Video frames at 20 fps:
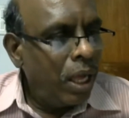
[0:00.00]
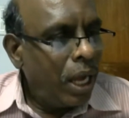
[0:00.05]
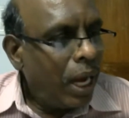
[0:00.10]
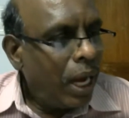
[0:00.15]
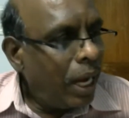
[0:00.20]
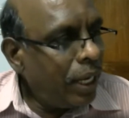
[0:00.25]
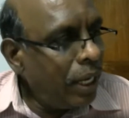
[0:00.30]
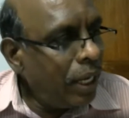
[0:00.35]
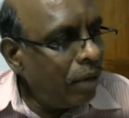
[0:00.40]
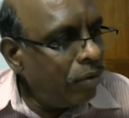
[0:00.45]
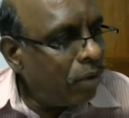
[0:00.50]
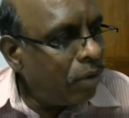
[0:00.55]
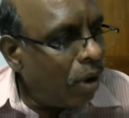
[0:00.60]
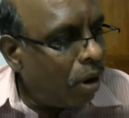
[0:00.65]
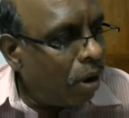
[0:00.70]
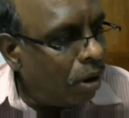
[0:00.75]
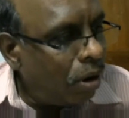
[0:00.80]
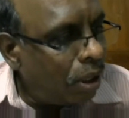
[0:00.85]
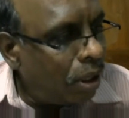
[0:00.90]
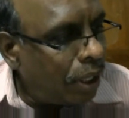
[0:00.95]
I have
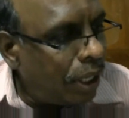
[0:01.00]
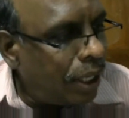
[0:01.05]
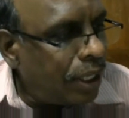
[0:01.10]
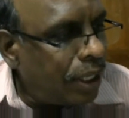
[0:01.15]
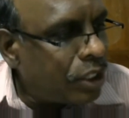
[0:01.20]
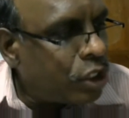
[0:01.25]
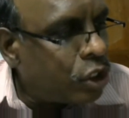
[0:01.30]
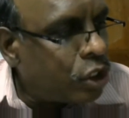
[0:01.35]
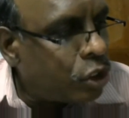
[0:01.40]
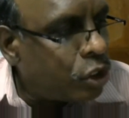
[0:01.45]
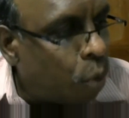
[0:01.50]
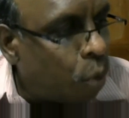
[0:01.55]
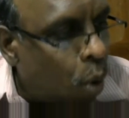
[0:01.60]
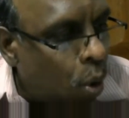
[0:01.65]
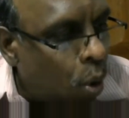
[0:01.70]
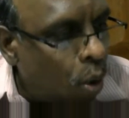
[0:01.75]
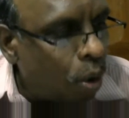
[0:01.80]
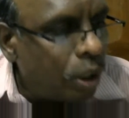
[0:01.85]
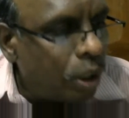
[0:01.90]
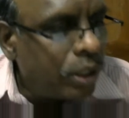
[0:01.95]
already
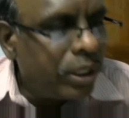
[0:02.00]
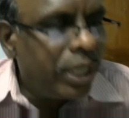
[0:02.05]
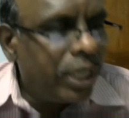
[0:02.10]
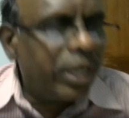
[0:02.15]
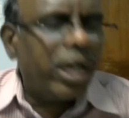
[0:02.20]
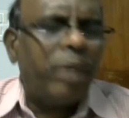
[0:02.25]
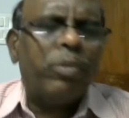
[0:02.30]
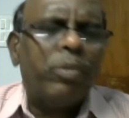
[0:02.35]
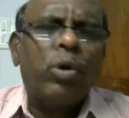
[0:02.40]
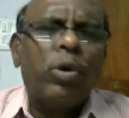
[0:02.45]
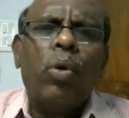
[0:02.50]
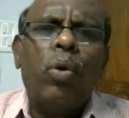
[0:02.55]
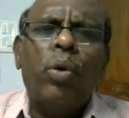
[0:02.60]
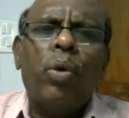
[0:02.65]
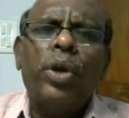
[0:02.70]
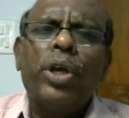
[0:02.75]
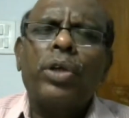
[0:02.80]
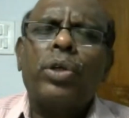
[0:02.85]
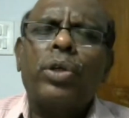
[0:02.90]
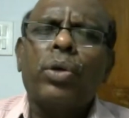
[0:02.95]
sworn that I am
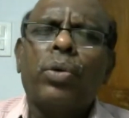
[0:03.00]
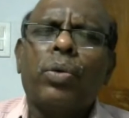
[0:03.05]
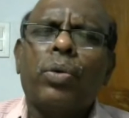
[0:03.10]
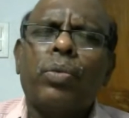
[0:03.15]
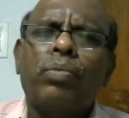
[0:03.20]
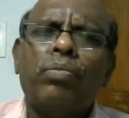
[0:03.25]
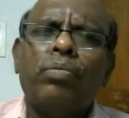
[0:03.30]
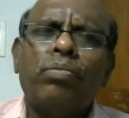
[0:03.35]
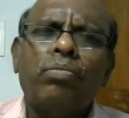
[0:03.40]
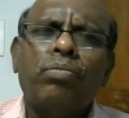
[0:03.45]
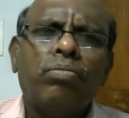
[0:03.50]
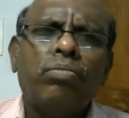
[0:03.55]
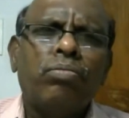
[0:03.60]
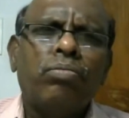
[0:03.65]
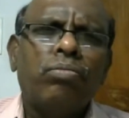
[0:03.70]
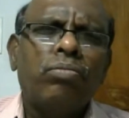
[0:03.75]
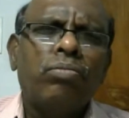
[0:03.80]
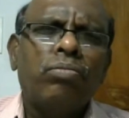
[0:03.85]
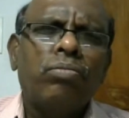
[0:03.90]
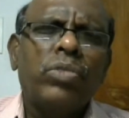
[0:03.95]
going to
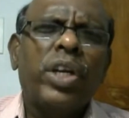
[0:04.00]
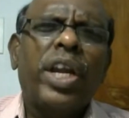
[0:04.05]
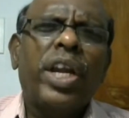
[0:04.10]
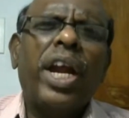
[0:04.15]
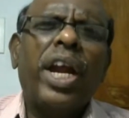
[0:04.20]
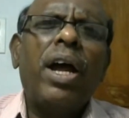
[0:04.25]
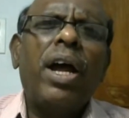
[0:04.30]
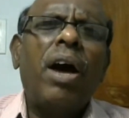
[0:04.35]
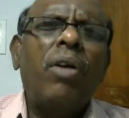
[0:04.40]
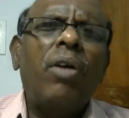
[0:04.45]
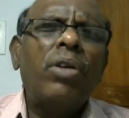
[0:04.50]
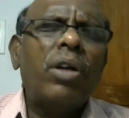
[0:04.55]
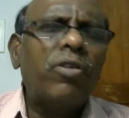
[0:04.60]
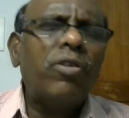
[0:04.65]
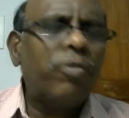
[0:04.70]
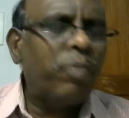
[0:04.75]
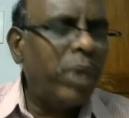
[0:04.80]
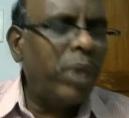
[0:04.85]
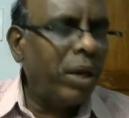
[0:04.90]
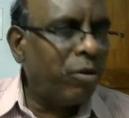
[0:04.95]
get out
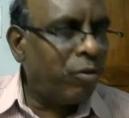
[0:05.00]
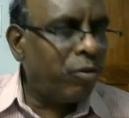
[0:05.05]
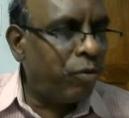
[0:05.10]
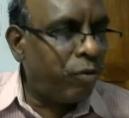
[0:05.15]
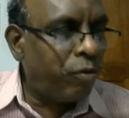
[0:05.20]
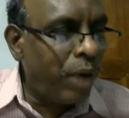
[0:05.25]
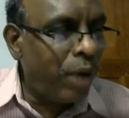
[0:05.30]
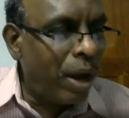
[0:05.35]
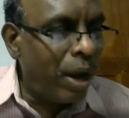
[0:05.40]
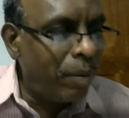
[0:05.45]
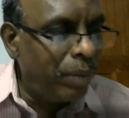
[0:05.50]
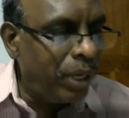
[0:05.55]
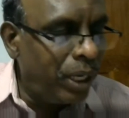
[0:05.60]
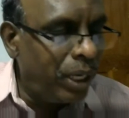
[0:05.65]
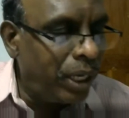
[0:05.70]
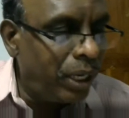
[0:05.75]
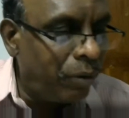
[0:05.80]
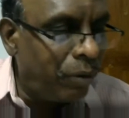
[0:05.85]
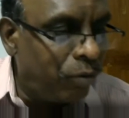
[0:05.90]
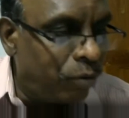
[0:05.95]
of my
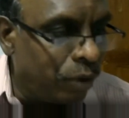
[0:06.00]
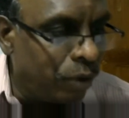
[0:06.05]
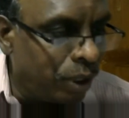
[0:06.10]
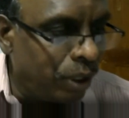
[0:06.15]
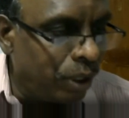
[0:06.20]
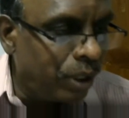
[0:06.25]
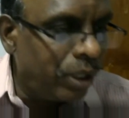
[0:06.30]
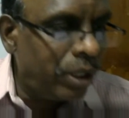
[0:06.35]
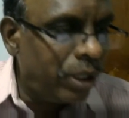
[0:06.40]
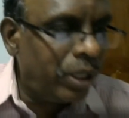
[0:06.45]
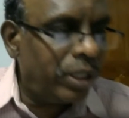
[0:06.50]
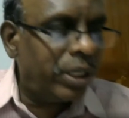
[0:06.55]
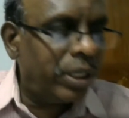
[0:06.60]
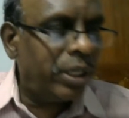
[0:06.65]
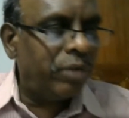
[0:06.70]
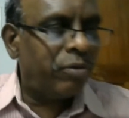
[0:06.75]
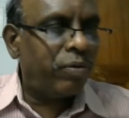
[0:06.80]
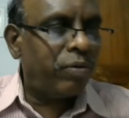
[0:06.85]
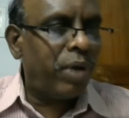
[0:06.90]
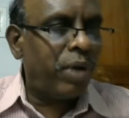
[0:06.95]
family world
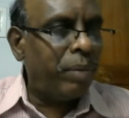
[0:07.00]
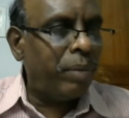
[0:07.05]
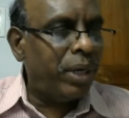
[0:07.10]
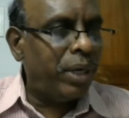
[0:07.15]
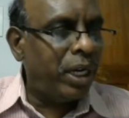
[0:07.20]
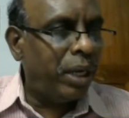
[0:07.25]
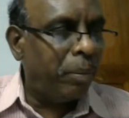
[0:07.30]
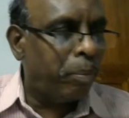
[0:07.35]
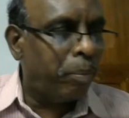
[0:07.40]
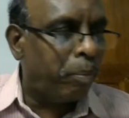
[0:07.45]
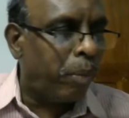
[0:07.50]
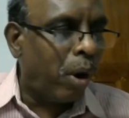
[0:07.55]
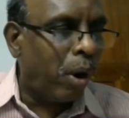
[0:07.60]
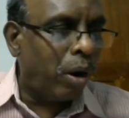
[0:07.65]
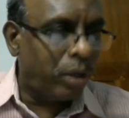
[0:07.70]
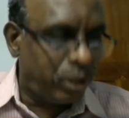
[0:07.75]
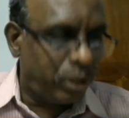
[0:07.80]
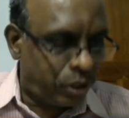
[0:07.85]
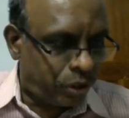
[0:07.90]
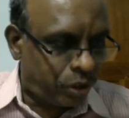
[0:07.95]
and family
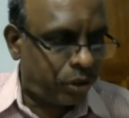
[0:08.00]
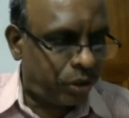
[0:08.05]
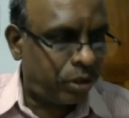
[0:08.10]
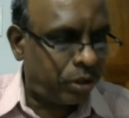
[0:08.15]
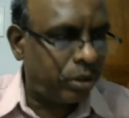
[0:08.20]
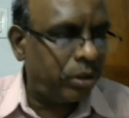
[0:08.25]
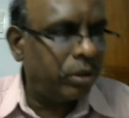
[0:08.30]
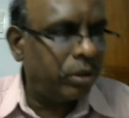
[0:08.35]
bonds.